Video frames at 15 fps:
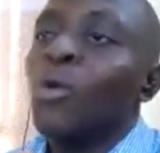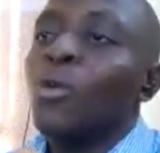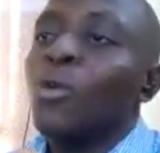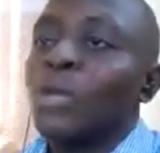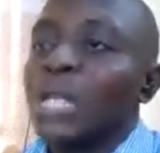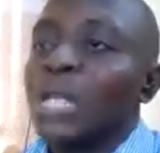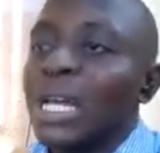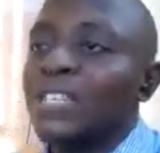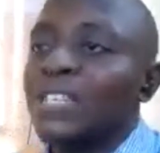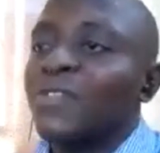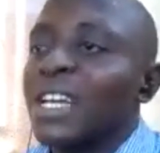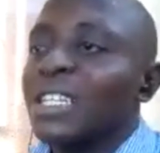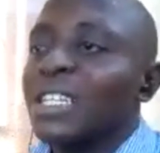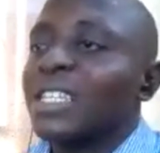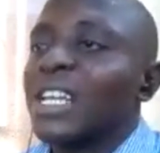Oh,
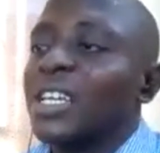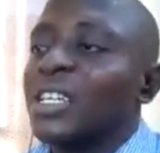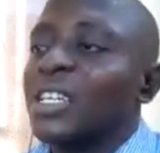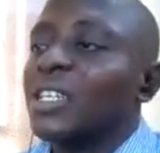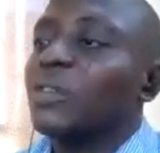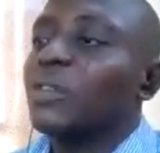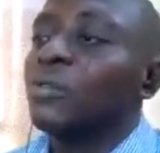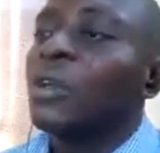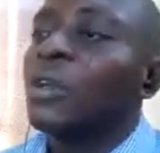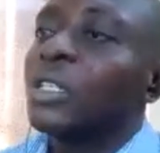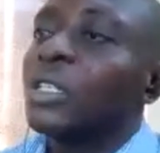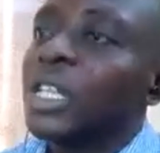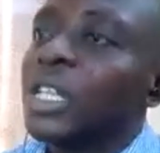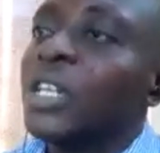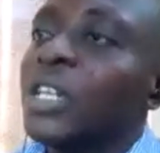that's fine. Thank you.
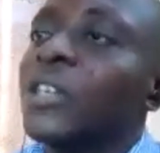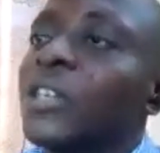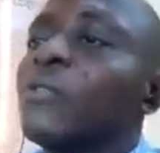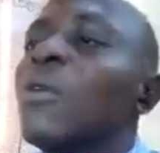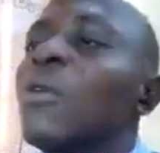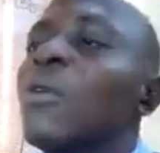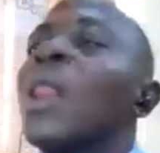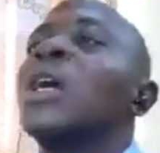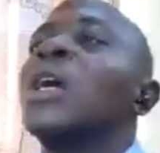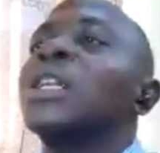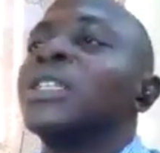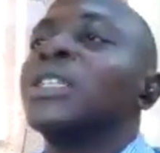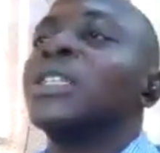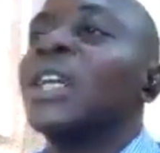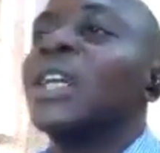Thank you.
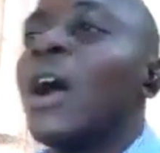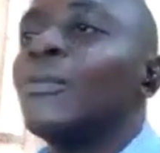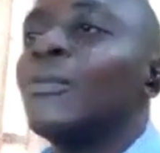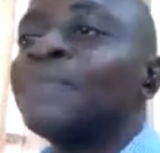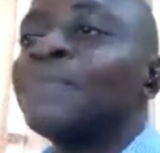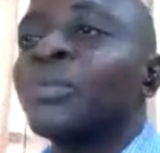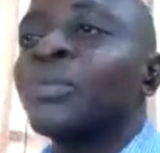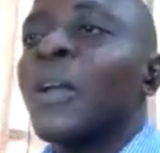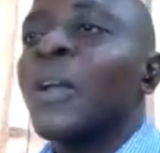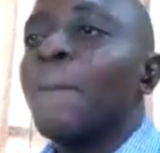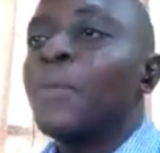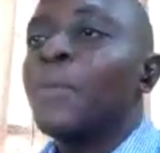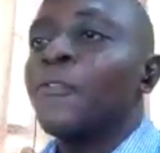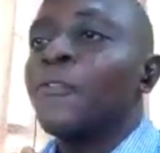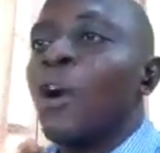Now,
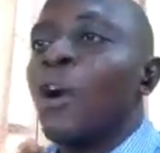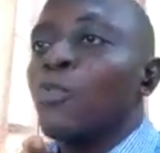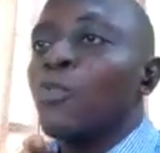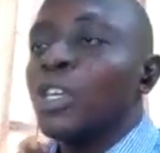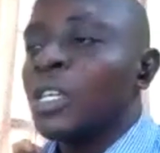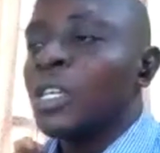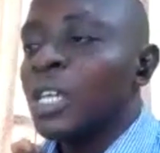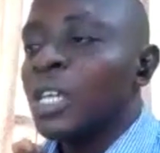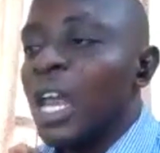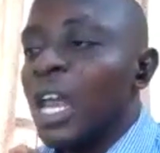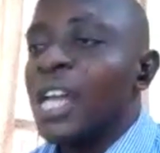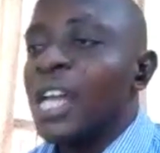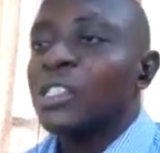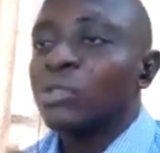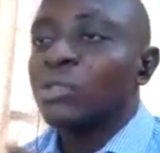before we
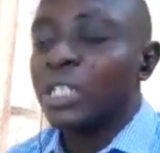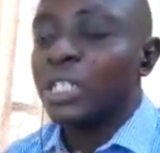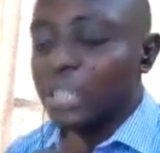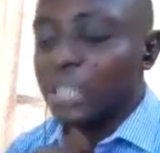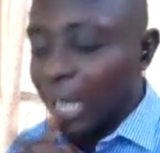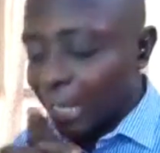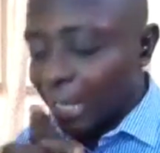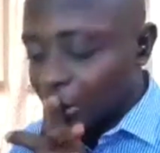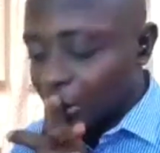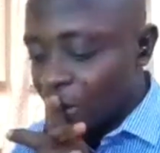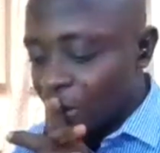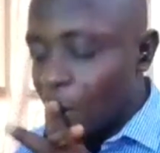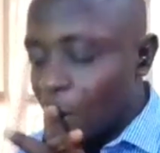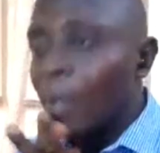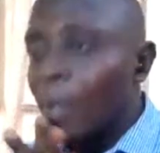end today's class,
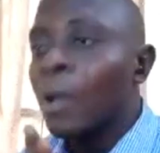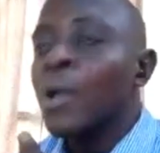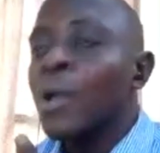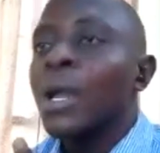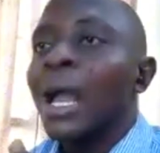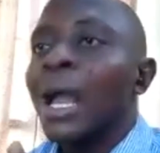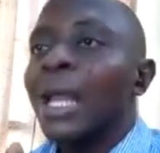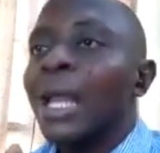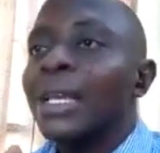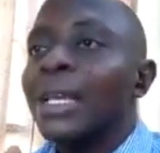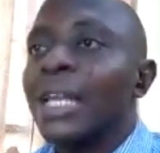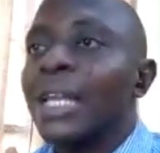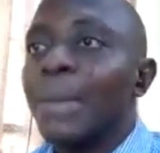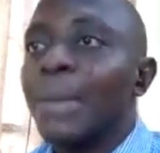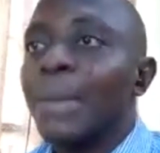
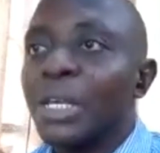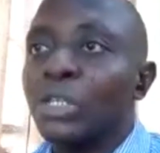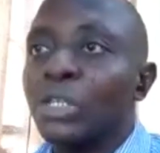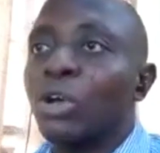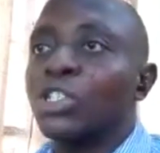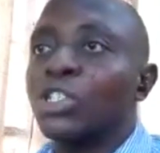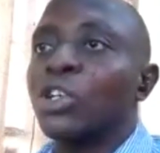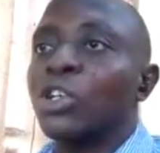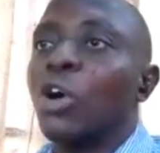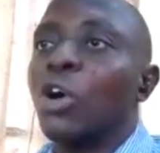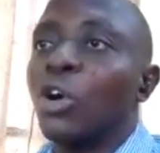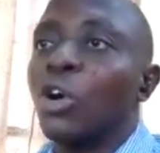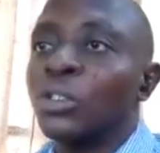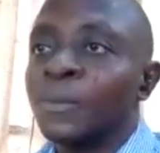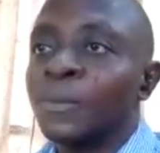let me touch
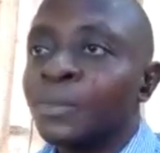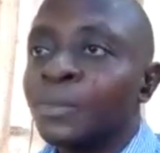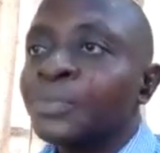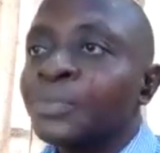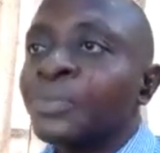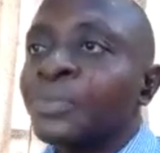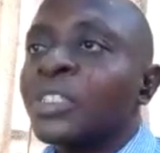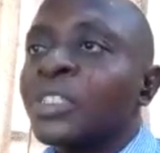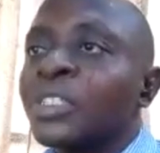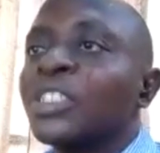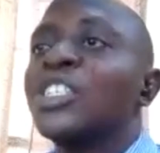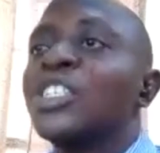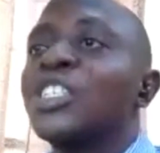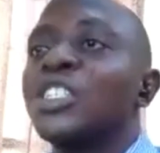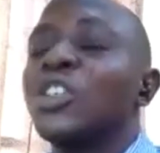on
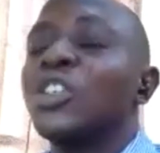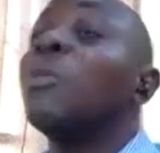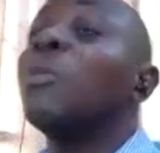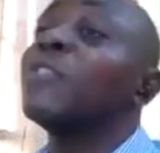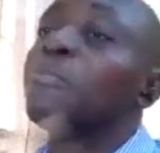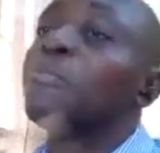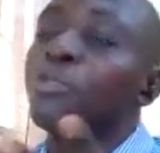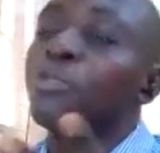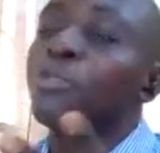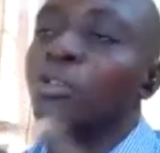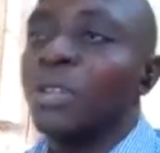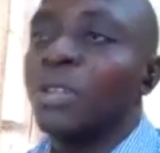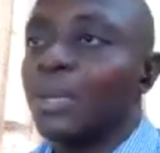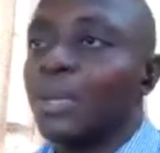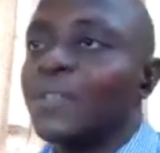the some of the
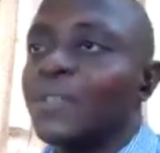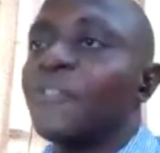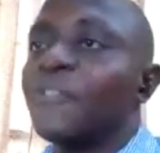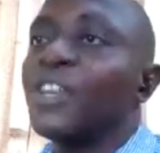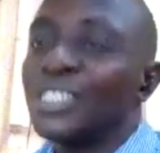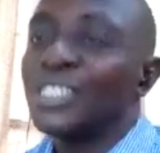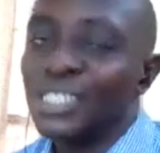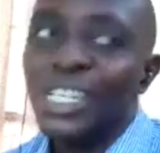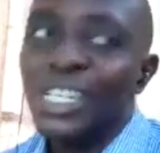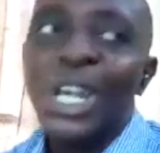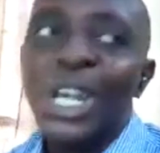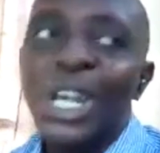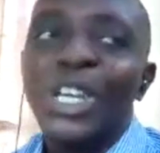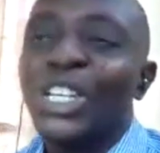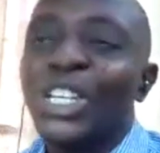problems faced
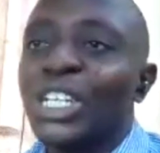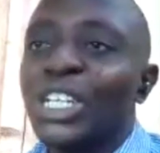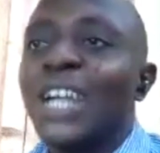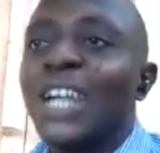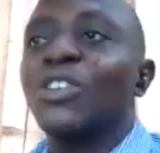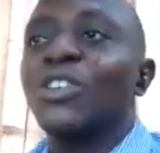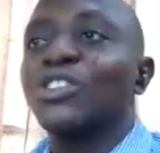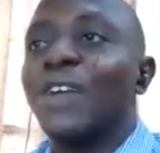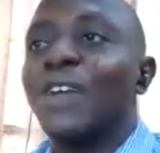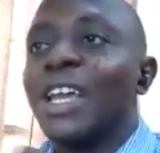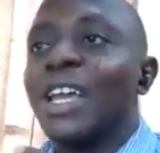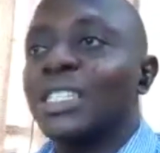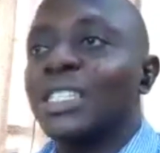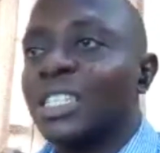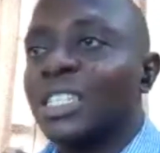in
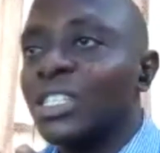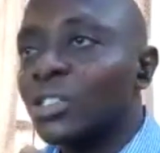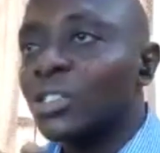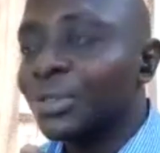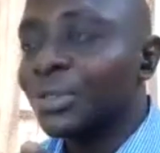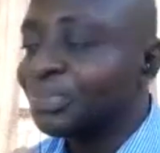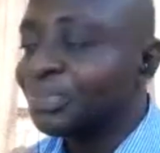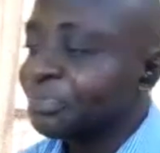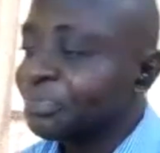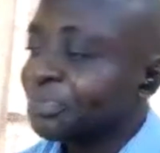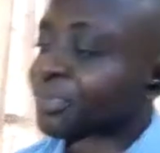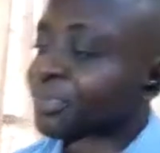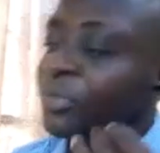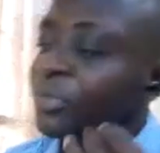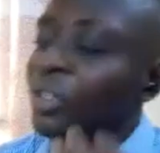agricultural extension.
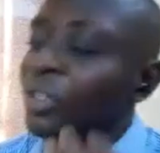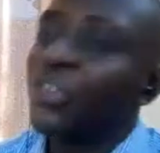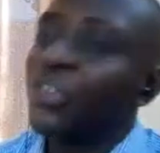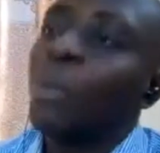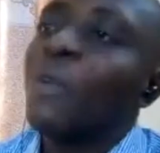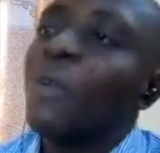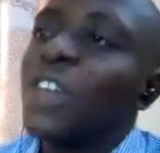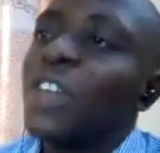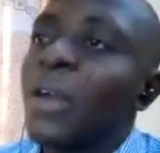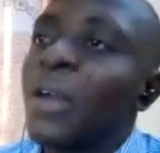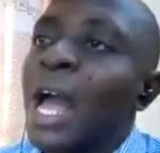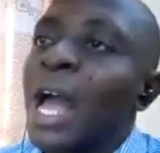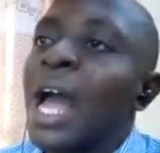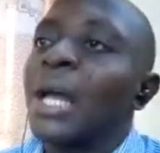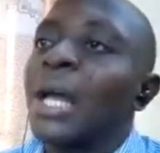Some of
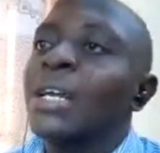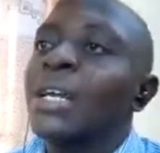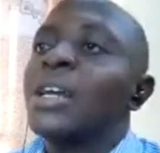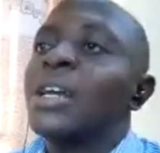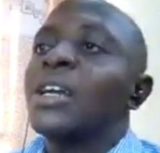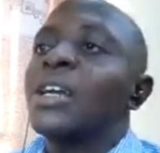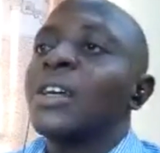them are